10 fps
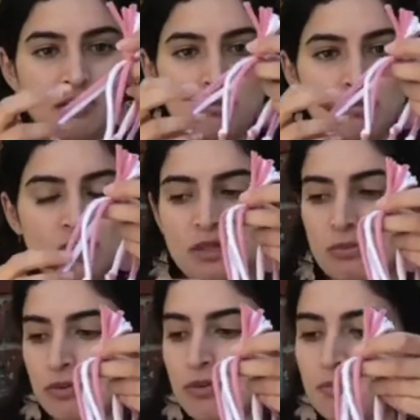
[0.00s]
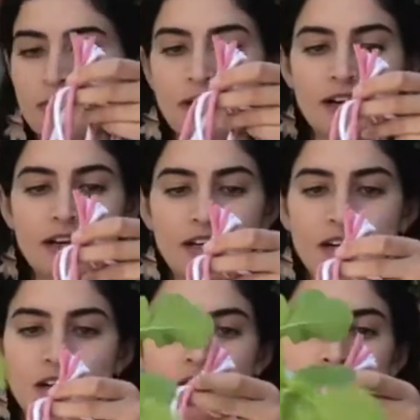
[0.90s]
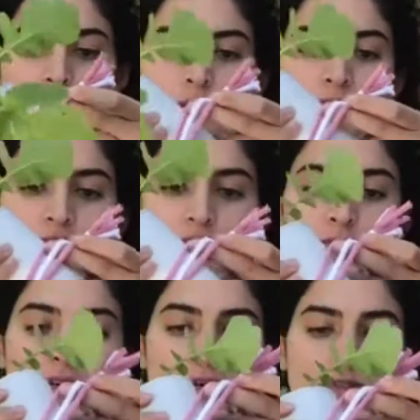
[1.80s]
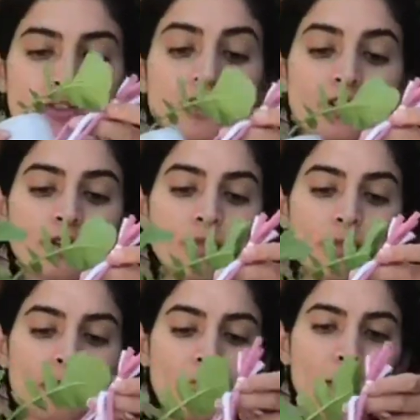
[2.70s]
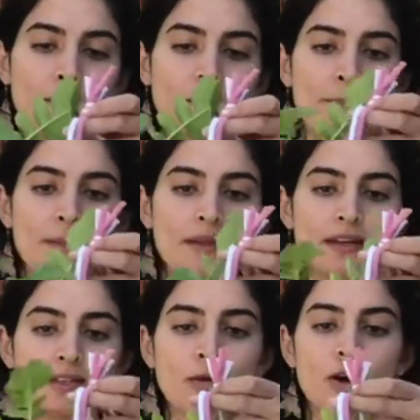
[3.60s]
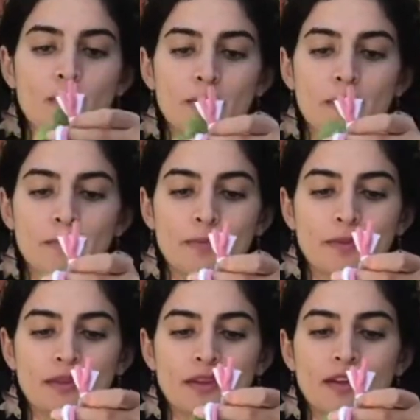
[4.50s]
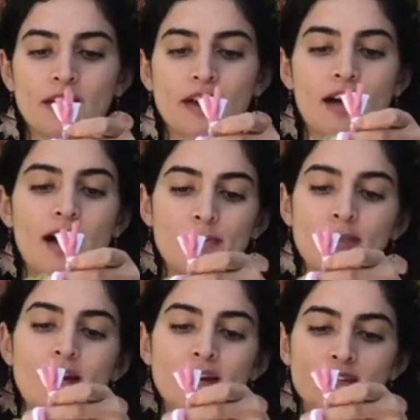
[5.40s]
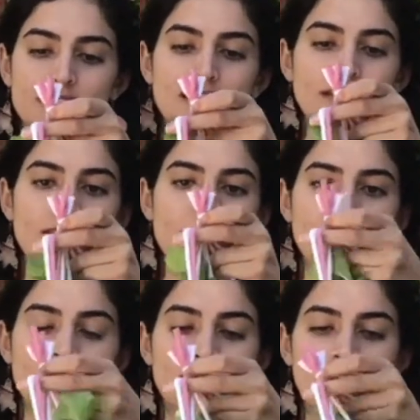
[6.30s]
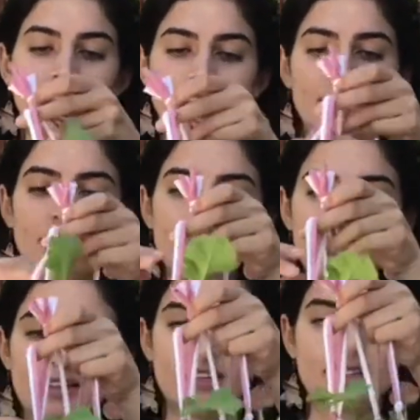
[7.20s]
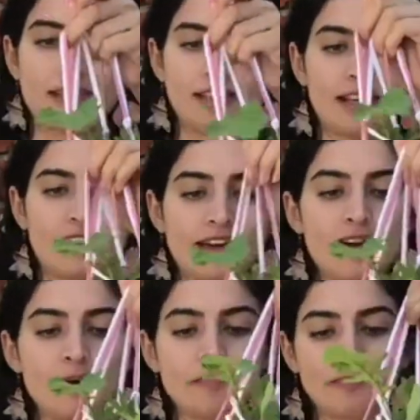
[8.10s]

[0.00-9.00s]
simple, but what we're going to be able to do is pop our plant in there nicely like that.